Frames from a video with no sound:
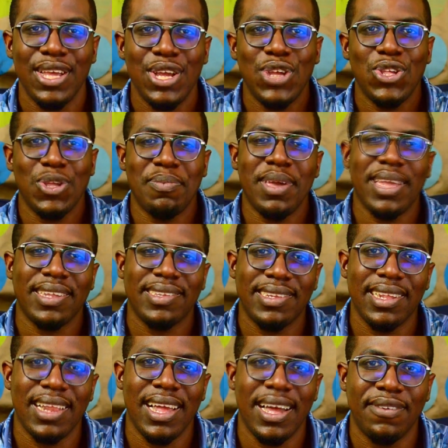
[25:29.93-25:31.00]
you may
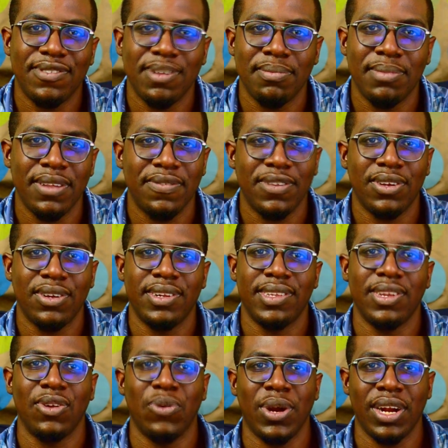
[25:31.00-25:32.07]
still have some difficulty
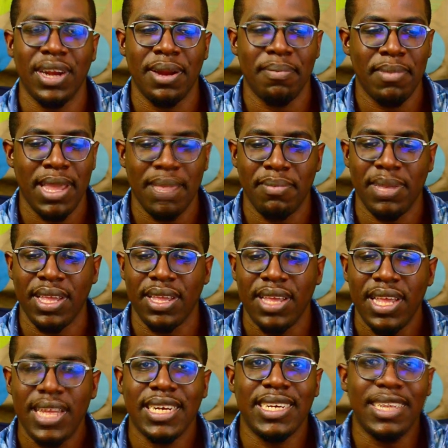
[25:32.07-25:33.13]
there, where there may be
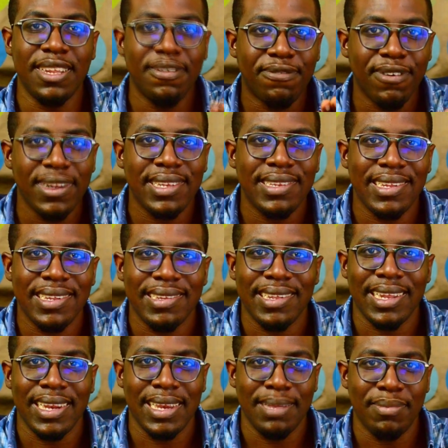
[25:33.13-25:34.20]
differences
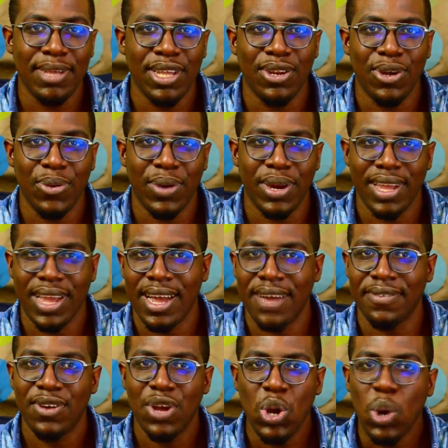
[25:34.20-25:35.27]
in libido, where you
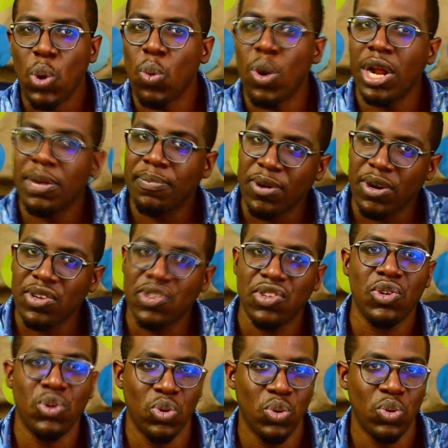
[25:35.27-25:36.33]
have one person
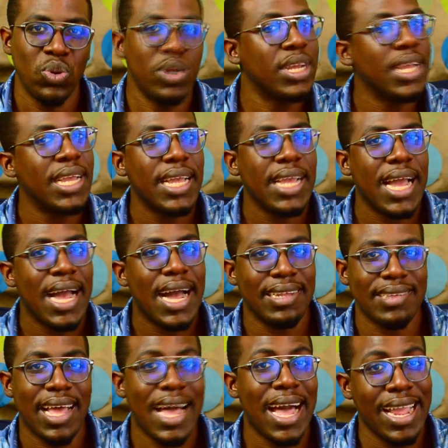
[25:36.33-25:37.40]
who has
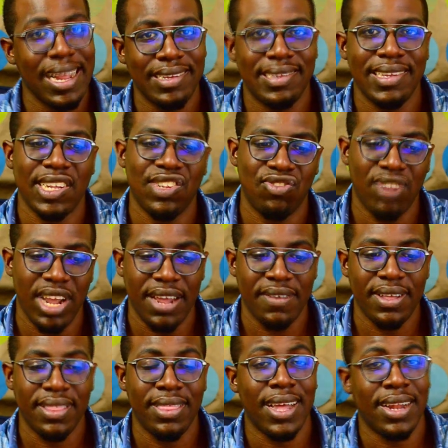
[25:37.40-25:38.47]
a higher sex drive
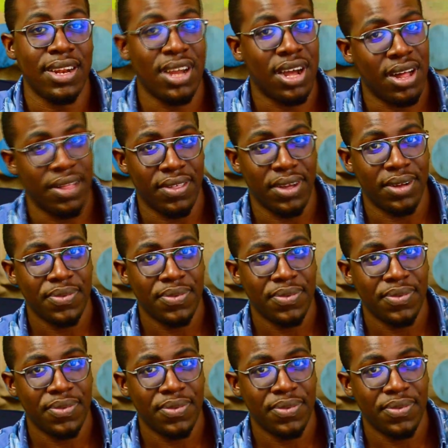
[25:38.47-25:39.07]
than the other.